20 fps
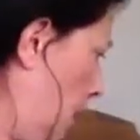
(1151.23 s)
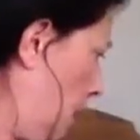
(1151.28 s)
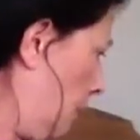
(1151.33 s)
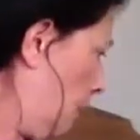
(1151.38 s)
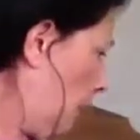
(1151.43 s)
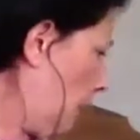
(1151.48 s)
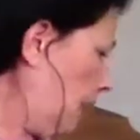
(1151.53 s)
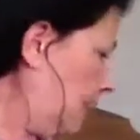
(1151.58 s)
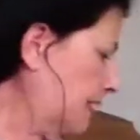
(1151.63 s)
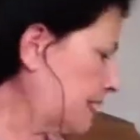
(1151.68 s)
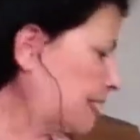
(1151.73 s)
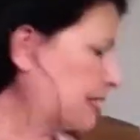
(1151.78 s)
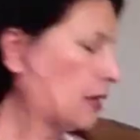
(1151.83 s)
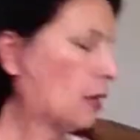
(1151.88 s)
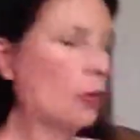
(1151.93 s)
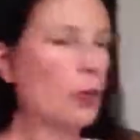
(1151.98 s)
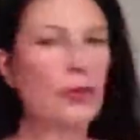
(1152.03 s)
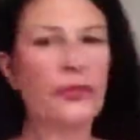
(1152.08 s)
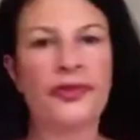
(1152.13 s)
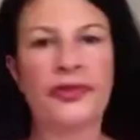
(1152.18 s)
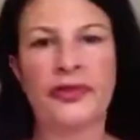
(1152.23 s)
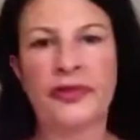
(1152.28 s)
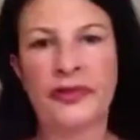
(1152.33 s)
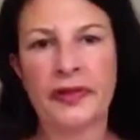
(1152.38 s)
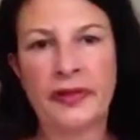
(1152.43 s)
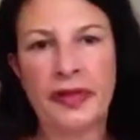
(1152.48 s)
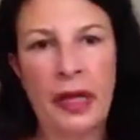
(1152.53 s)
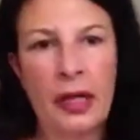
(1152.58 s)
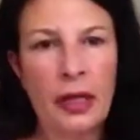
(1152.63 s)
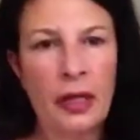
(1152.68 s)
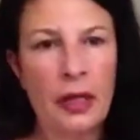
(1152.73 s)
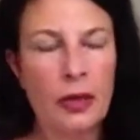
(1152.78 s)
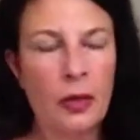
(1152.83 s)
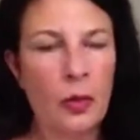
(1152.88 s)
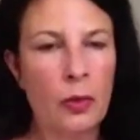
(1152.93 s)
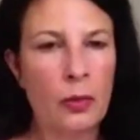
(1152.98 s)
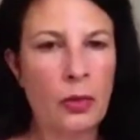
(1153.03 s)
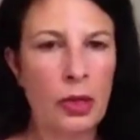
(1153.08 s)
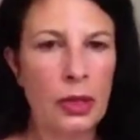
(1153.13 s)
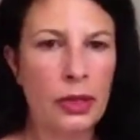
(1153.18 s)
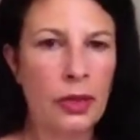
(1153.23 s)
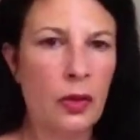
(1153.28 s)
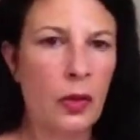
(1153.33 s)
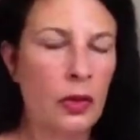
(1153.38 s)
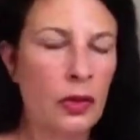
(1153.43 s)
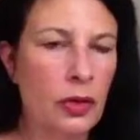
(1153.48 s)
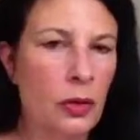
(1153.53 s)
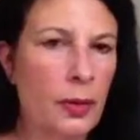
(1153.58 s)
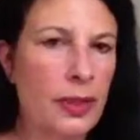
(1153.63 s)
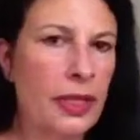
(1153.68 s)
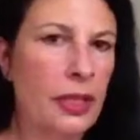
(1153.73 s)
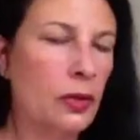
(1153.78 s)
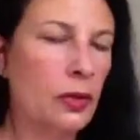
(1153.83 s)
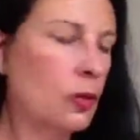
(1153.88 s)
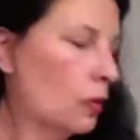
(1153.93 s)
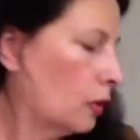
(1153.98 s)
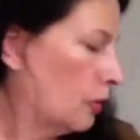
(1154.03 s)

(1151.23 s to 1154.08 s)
Right, so on to today. Oh my god, I went